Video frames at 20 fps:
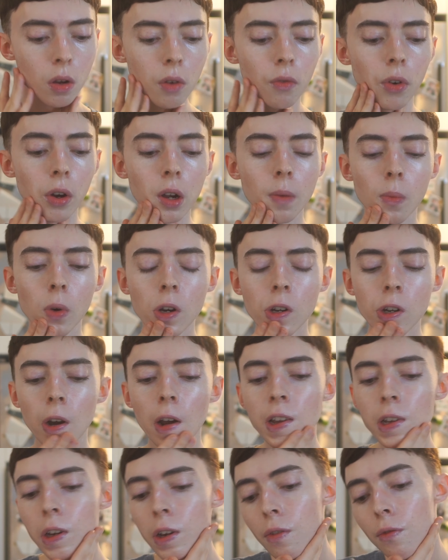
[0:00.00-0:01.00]
very
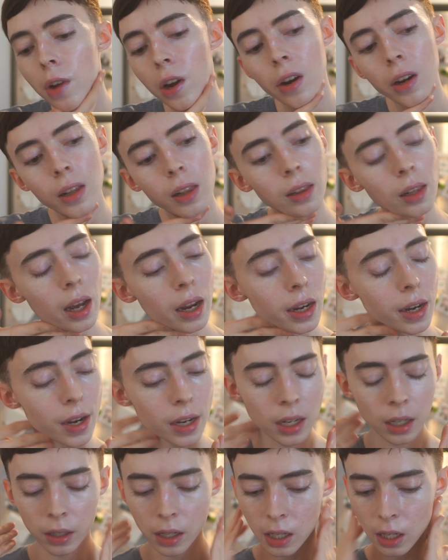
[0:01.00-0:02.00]
moisturizing, very
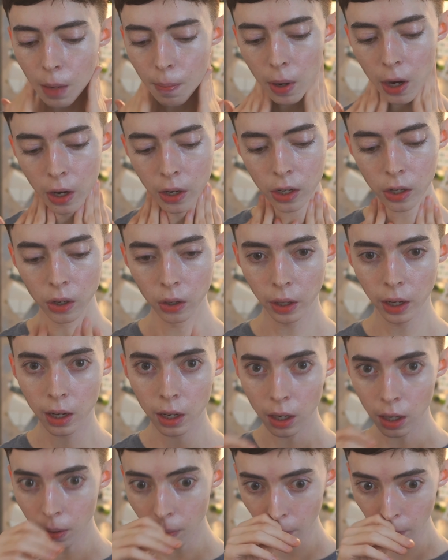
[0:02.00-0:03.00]
light, at least compared to like
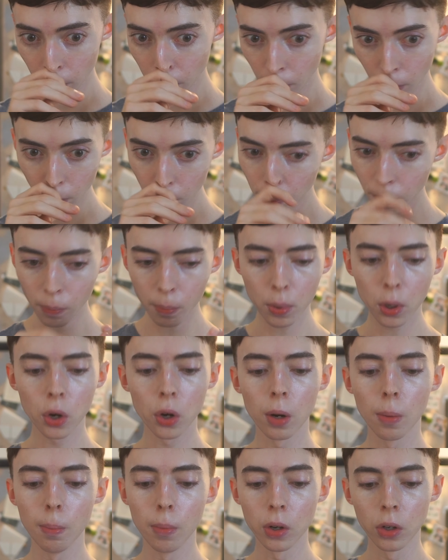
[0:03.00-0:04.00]
a
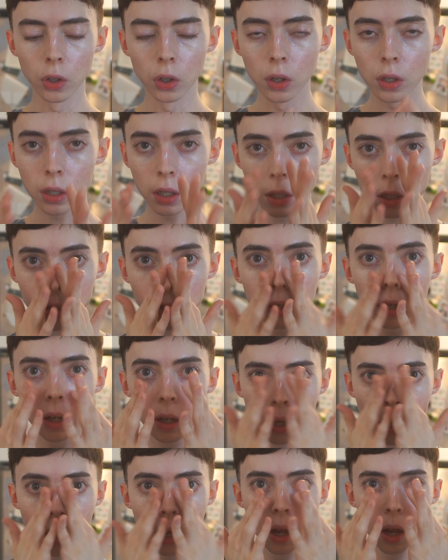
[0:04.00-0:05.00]
pure mineral
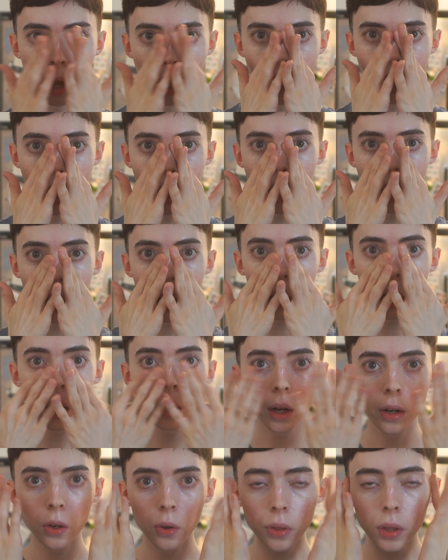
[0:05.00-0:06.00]
sunscreen. And
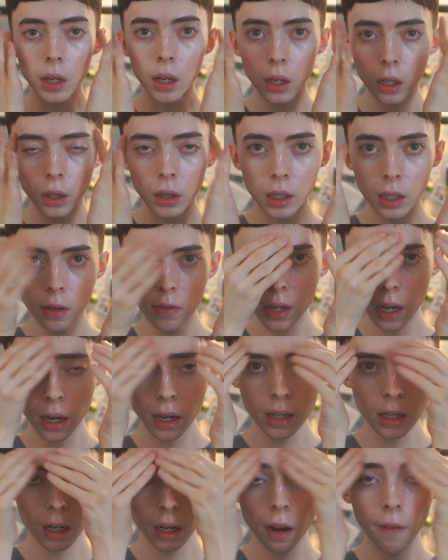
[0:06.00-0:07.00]
I don't think it leaves a
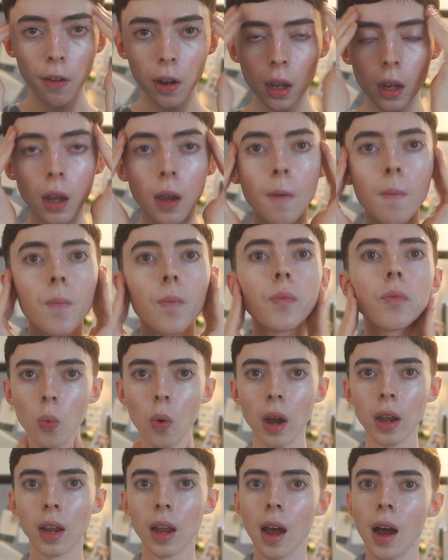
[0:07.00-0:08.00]
significant
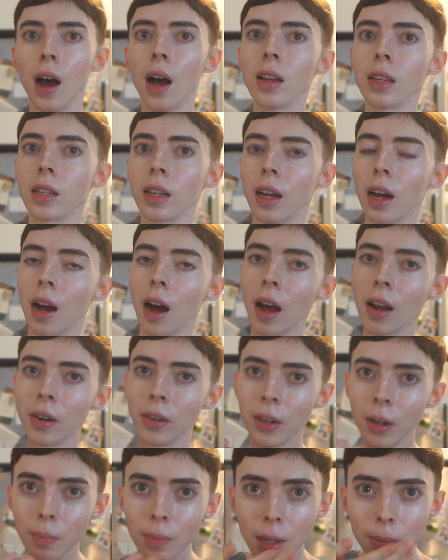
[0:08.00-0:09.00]
white cast. I don't
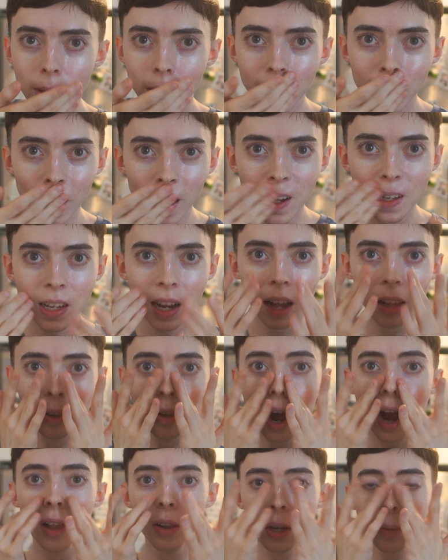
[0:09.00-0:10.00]
know, maybe it does. I,
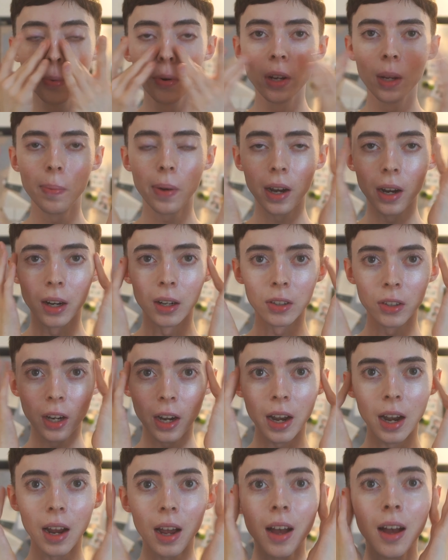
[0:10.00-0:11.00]
I look pretty pale, right?